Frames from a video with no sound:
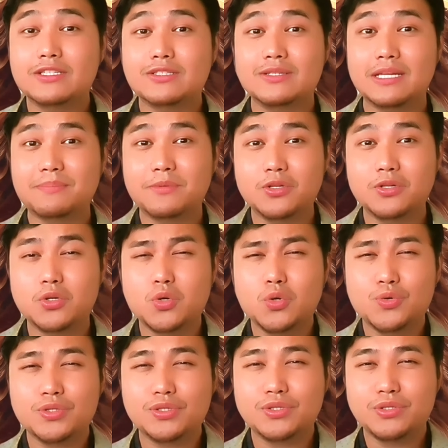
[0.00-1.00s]
So let me know
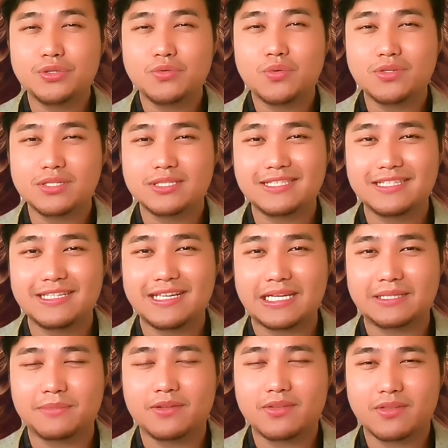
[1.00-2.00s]
who do you want to see
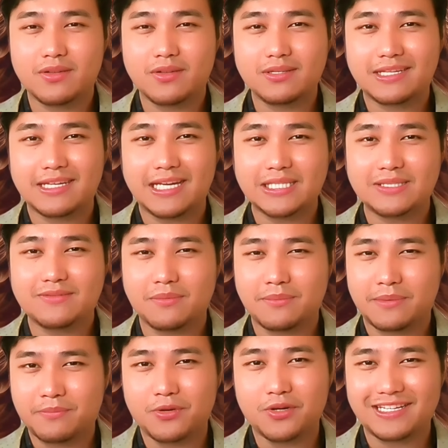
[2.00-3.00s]
as my third guest for
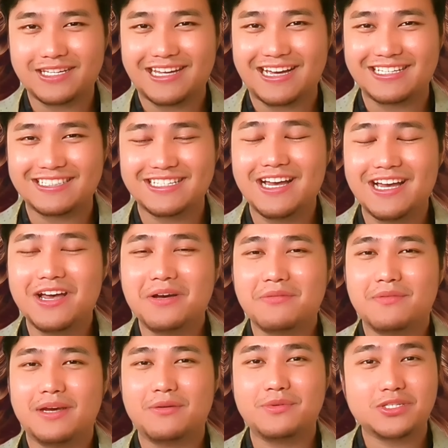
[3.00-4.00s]
my podcast
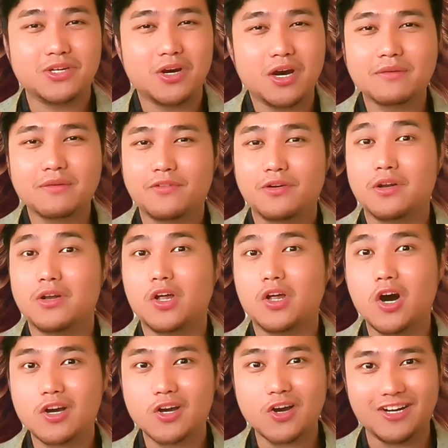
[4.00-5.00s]
where we talk for
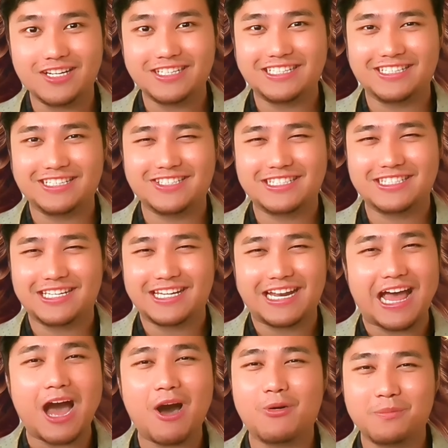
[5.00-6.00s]
long content. It's like an
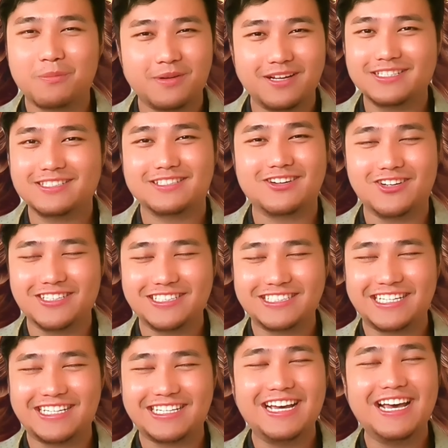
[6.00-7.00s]
hour plus
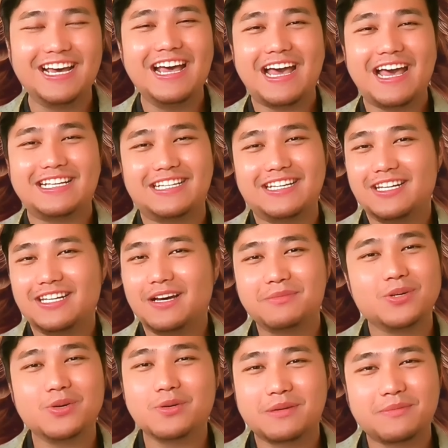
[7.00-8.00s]
content. As I love
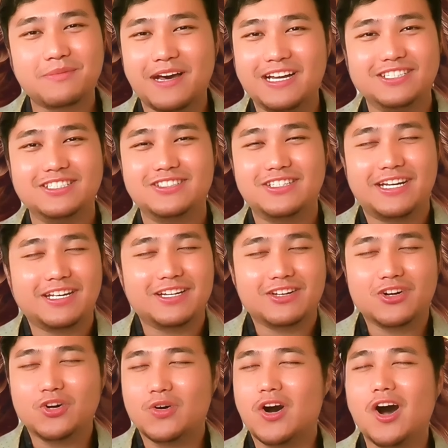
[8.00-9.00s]
talking about pageantry, I can
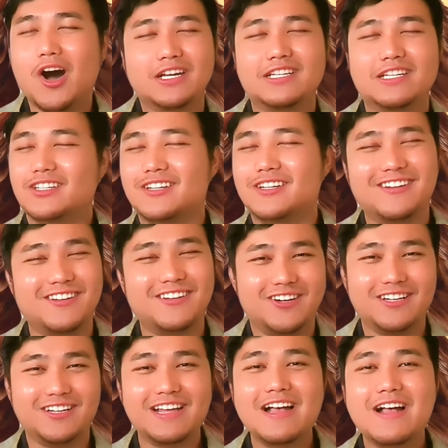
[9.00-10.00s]
go on and on and on.